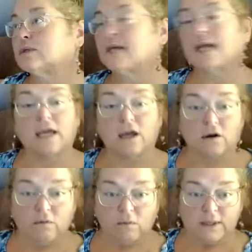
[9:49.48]
take
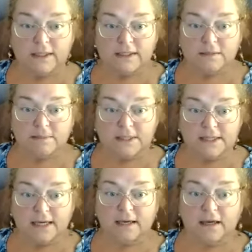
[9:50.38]
care of what needs to be
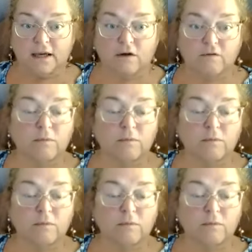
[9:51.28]
taken care of.